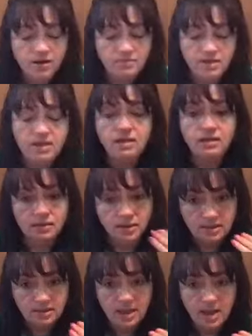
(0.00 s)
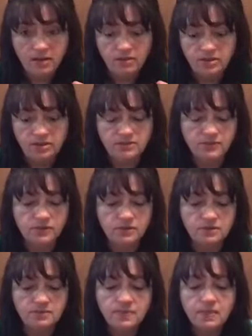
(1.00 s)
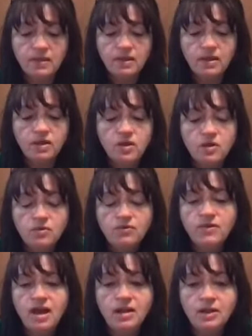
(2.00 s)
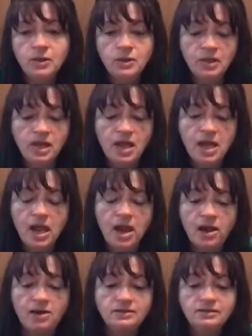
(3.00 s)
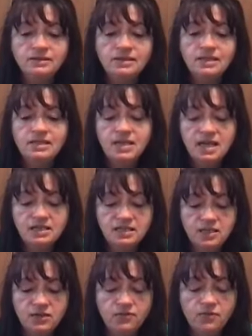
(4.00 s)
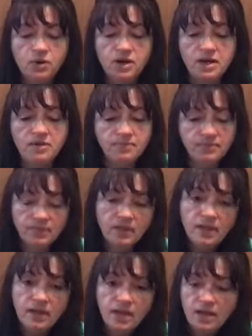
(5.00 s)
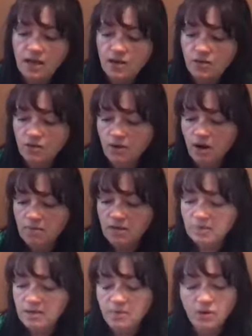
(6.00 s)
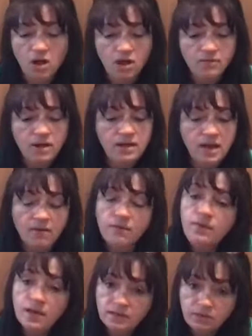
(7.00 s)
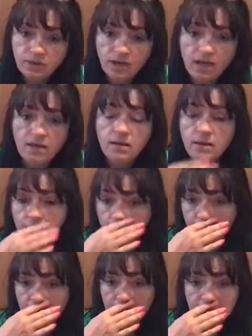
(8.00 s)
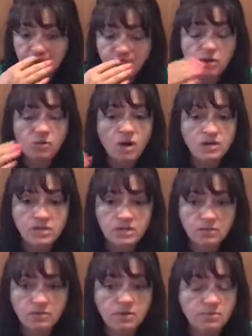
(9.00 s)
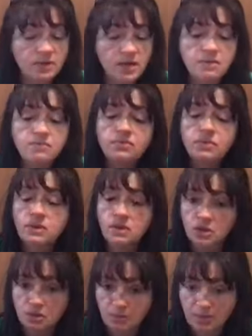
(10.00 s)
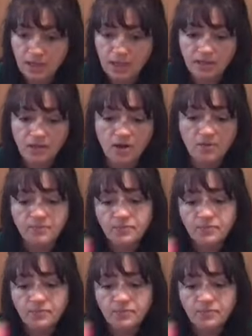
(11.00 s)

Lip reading: me, it's allergies, folks. We've got a little test here for you. And I know there aren't many people on right now, and that's okay, because if you're watching the replay, you can play along.